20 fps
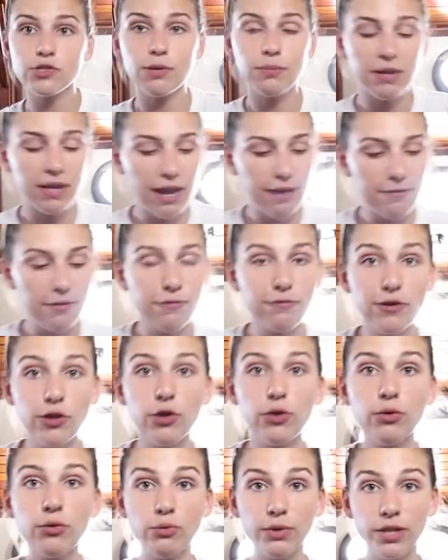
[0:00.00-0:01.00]
So I'm gonna have a
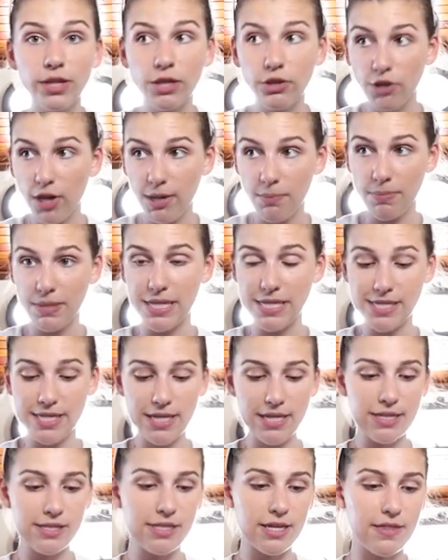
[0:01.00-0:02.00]
few really great
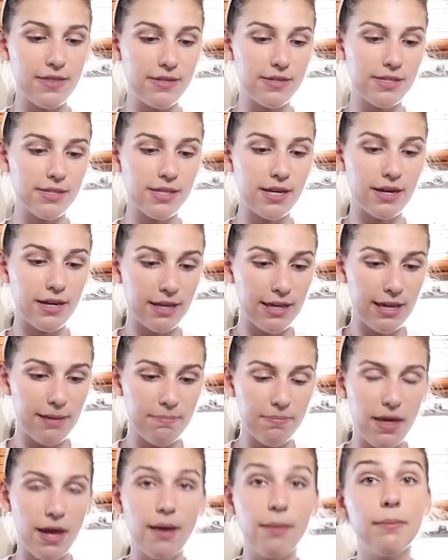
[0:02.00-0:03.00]
pieces and this is gonna keep
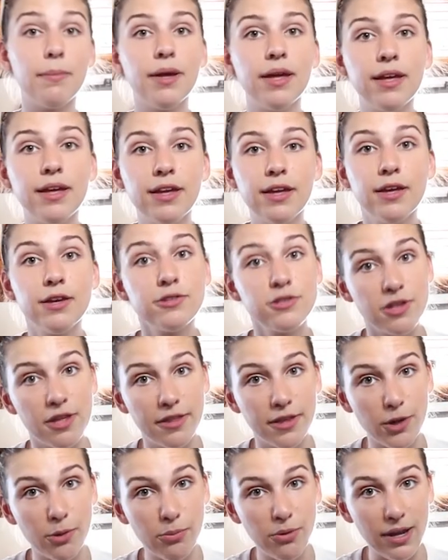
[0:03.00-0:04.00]
them so
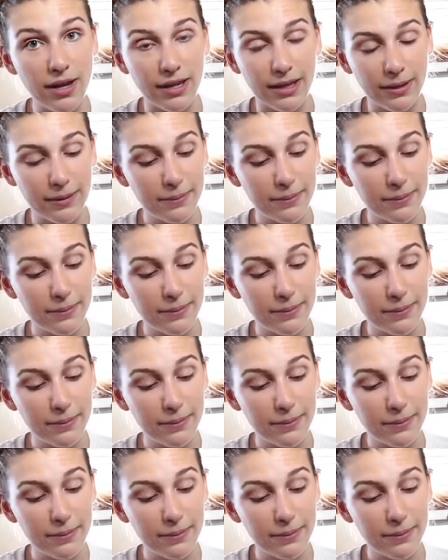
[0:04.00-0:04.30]
they don't break.